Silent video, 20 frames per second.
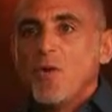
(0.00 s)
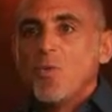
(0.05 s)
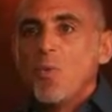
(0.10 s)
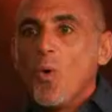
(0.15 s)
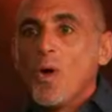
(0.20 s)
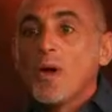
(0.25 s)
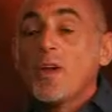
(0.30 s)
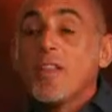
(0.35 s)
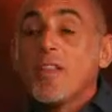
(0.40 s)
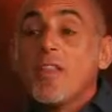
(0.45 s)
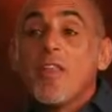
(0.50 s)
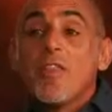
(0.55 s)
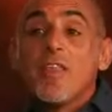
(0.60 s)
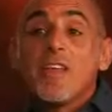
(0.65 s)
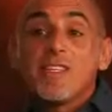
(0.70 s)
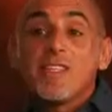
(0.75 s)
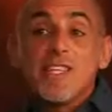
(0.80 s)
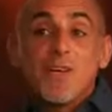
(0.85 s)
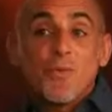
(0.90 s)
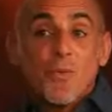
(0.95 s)
One of the
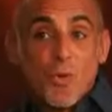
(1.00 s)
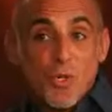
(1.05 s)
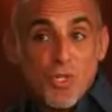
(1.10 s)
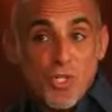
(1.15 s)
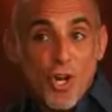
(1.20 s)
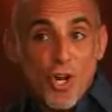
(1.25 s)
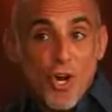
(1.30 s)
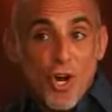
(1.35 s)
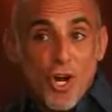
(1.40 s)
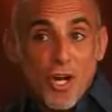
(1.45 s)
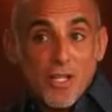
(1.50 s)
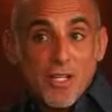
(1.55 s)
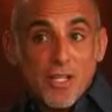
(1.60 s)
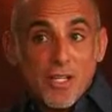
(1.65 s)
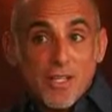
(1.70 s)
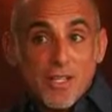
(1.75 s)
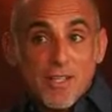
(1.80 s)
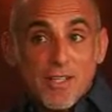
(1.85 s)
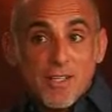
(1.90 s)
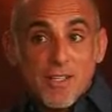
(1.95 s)
things that we're taught
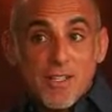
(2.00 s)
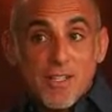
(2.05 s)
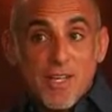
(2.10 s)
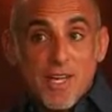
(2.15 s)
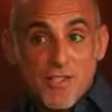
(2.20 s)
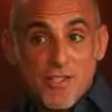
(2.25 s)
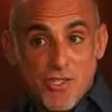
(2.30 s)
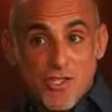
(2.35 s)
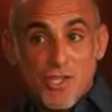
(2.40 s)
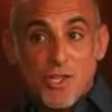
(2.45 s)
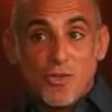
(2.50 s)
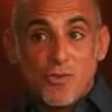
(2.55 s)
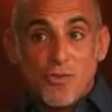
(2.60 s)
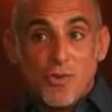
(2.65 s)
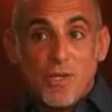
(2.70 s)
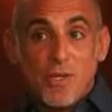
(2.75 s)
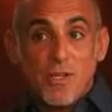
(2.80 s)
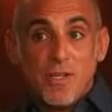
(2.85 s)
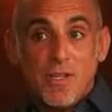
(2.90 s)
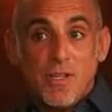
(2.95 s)
as
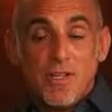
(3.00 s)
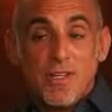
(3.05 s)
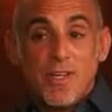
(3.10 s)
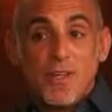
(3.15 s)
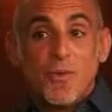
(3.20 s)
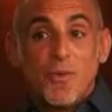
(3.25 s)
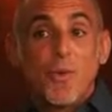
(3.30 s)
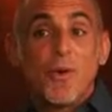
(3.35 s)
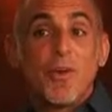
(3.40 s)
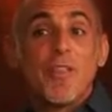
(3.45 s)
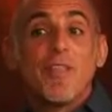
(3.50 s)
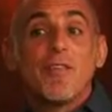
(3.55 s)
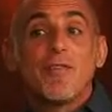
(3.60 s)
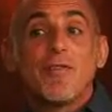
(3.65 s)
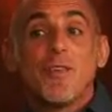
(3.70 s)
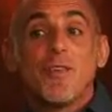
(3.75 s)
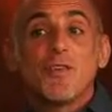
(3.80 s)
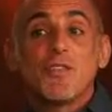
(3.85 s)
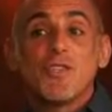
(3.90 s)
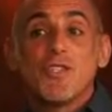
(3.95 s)
children, one of the
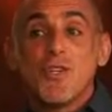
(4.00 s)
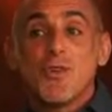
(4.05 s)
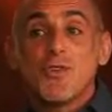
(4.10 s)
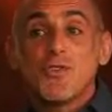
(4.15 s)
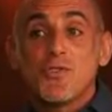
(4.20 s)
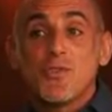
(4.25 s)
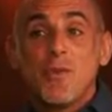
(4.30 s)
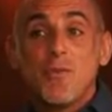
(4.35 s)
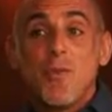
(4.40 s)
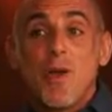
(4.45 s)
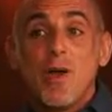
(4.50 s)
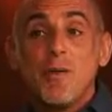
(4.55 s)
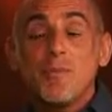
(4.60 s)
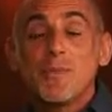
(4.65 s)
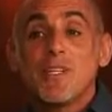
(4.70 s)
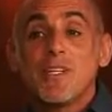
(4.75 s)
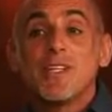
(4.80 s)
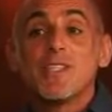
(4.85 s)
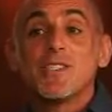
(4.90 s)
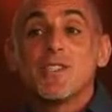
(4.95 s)
first nursery
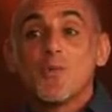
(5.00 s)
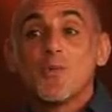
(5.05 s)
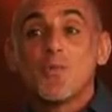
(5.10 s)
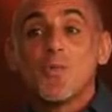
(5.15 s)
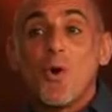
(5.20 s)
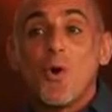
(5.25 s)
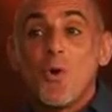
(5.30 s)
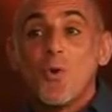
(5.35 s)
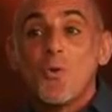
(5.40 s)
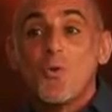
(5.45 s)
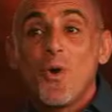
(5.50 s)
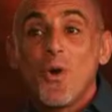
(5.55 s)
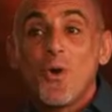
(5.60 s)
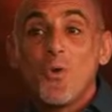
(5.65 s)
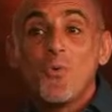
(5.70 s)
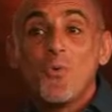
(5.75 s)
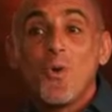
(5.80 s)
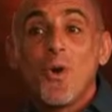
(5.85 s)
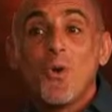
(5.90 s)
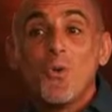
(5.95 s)
rhymes is, row,
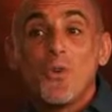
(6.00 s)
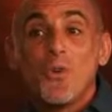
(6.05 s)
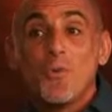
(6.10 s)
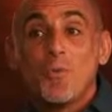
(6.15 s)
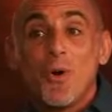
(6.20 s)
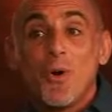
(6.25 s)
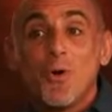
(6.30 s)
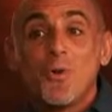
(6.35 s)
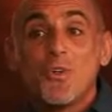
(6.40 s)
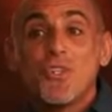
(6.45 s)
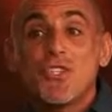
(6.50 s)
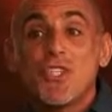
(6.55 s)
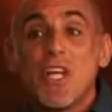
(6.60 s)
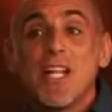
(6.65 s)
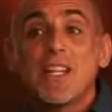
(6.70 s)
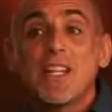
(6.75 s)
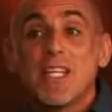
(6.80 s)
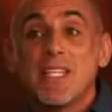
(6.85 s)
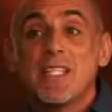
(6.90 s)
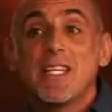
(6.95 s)
row, row your boat
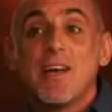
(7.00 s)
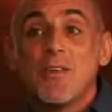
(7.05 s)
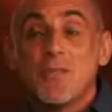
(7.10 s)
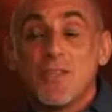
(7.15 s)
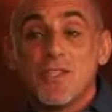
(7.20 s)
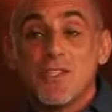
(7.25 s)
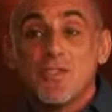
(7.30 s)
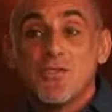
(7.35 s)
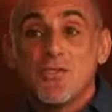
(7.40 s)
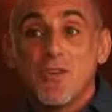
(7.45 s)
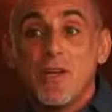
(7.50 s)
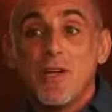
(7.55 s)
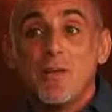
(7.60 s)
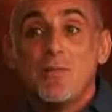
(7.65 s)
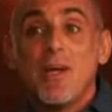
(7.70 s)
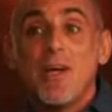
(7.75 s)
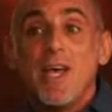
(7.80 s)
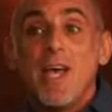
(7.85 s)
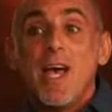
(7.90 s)
gently down the stream.